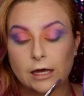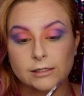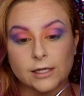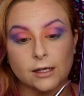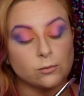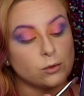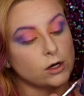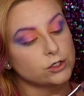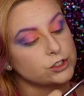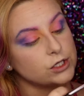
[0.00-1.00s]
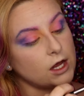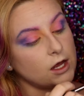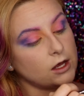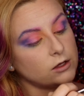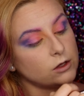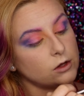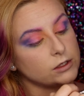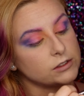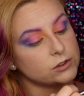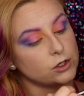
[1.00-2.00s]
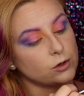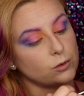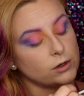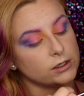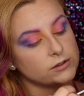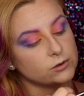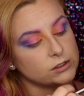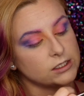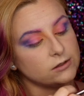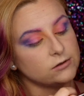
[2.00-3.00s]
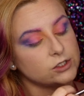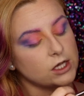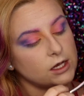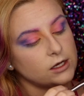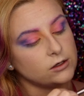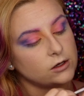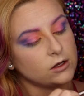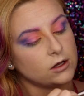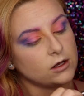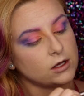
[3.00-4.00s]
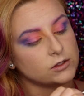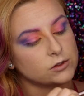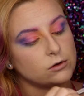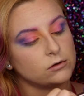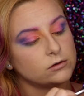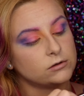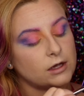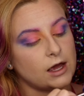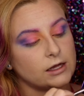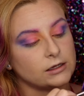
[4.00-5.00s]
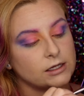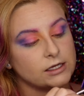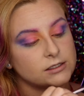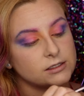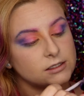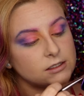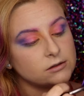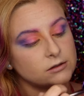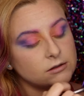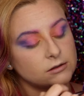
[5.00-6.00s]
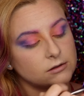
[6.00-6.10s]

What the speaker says: That same brush and this turquoise or teal shade, it's called Atlanta Teal.